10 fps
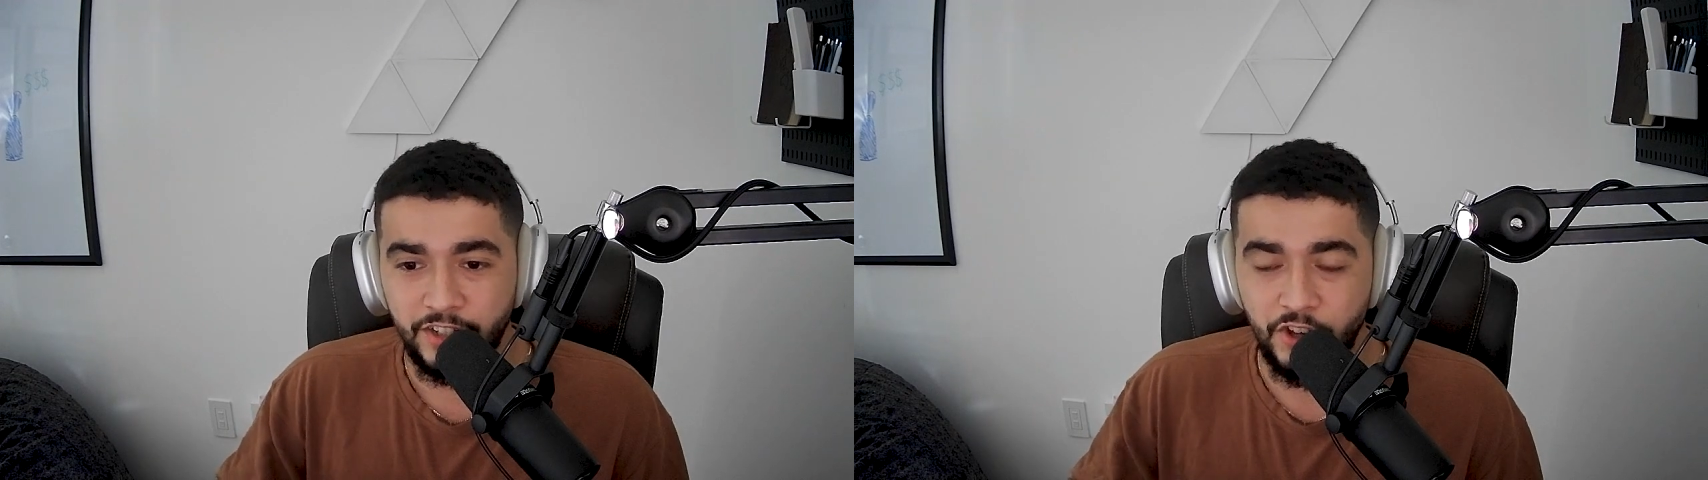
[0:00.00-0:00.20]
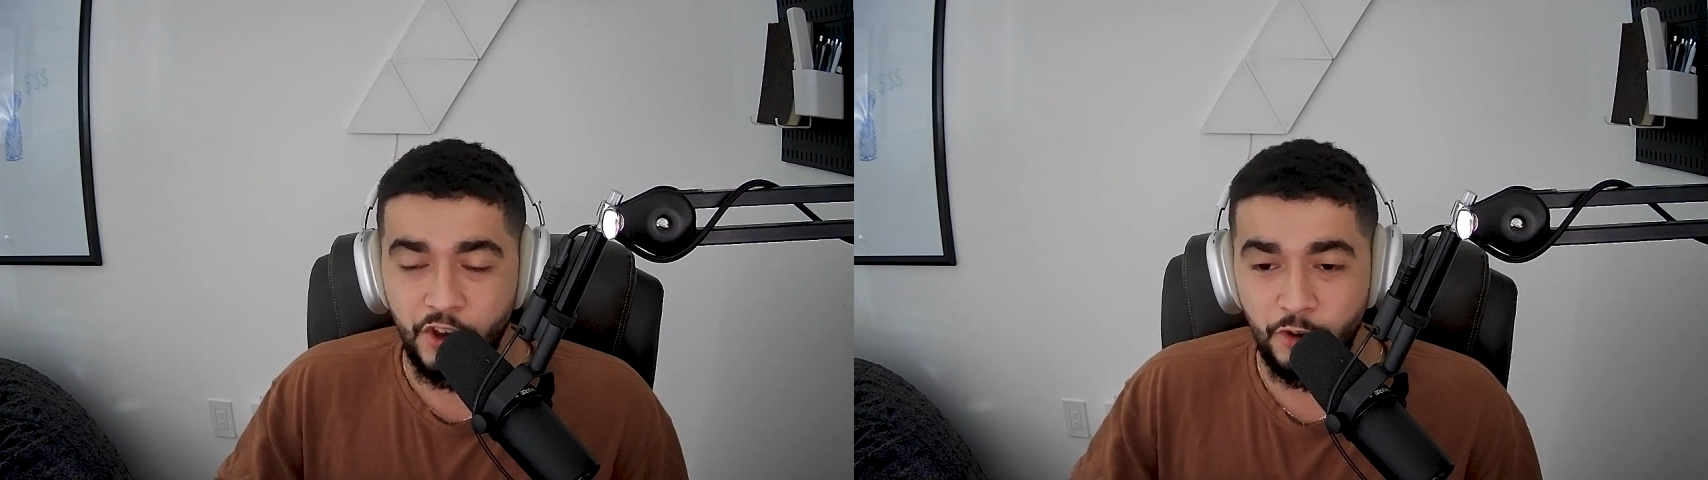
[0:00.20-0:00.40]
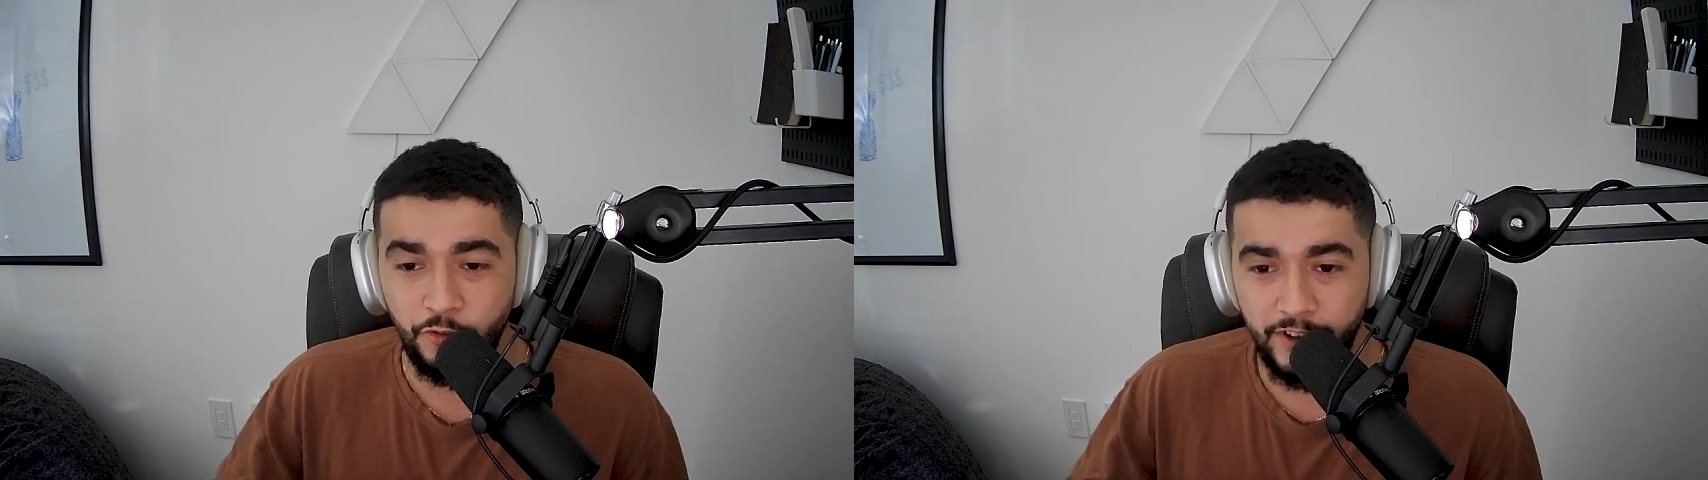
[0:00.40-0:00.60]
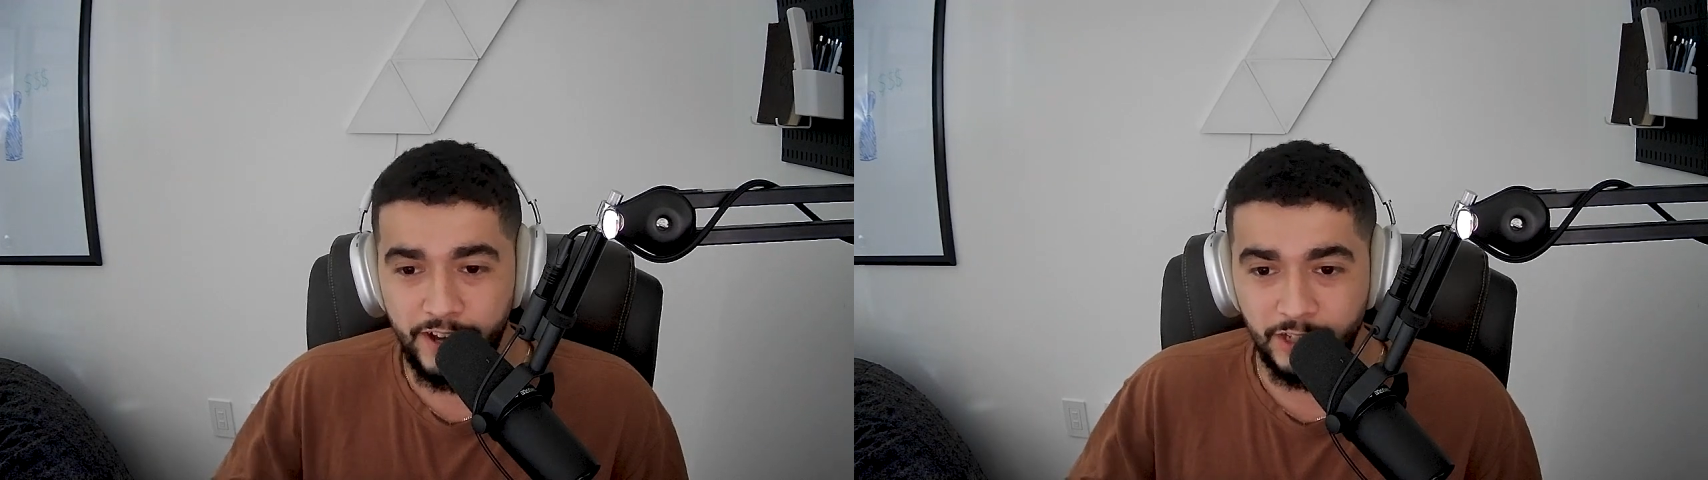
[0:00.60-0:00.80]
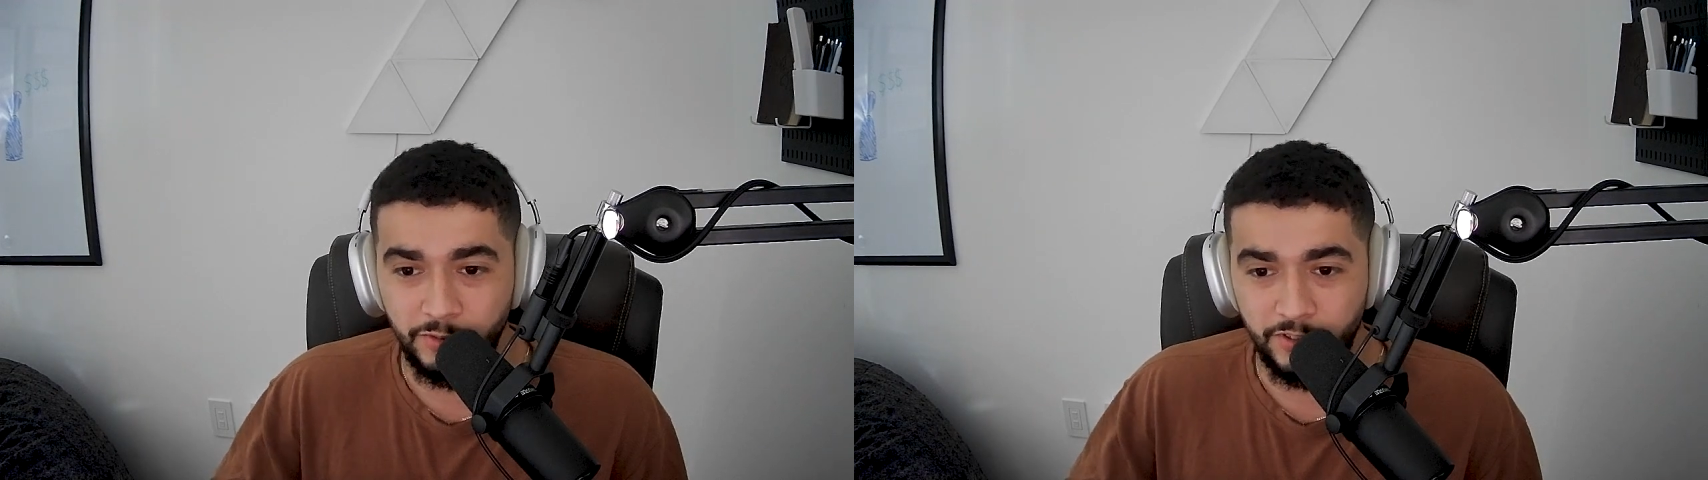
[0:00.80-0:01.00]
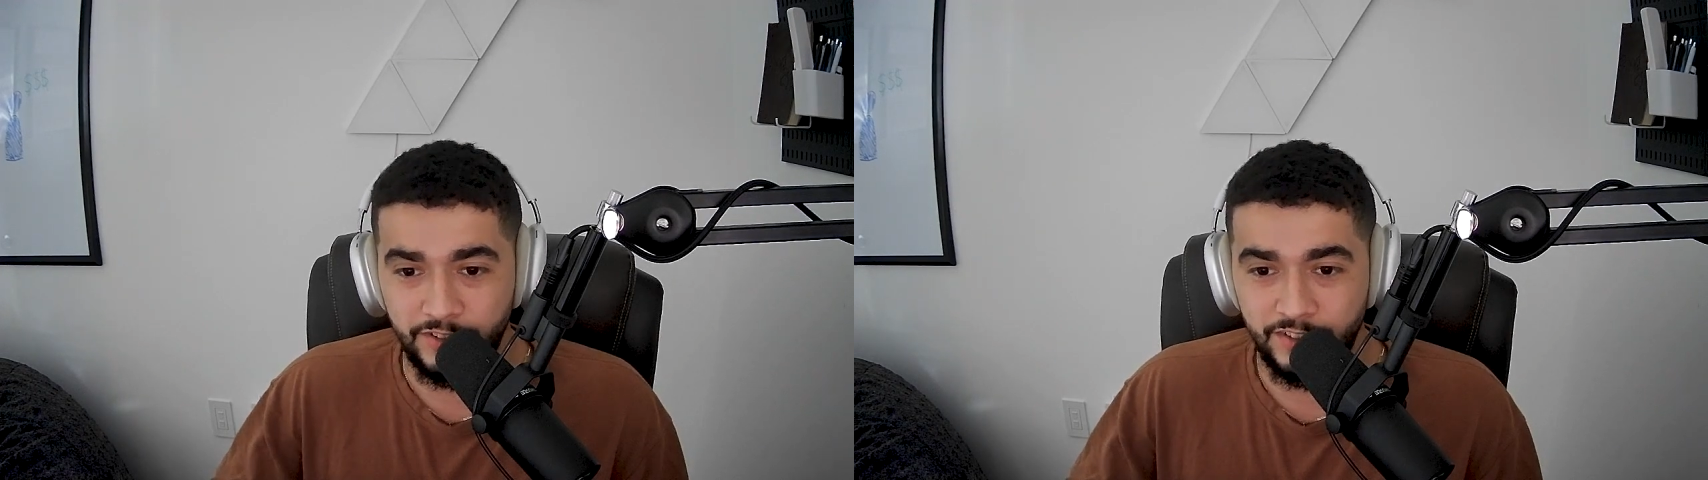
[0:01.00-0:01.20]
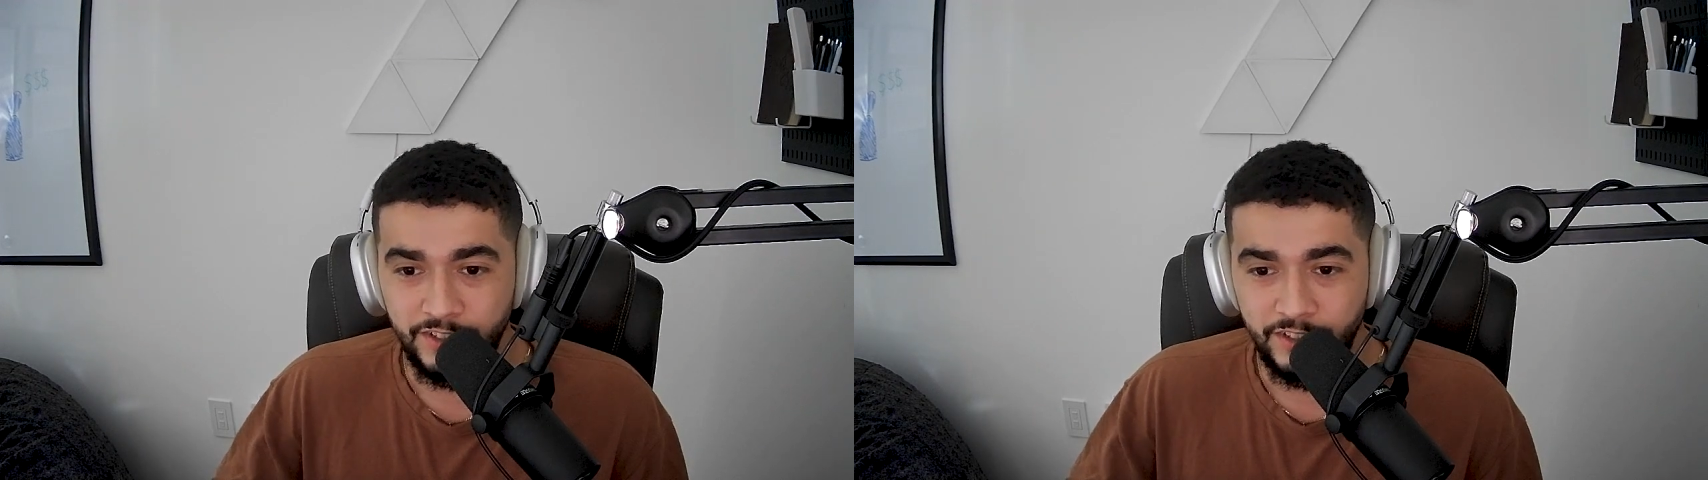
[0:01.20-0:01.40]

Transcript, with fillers: new followers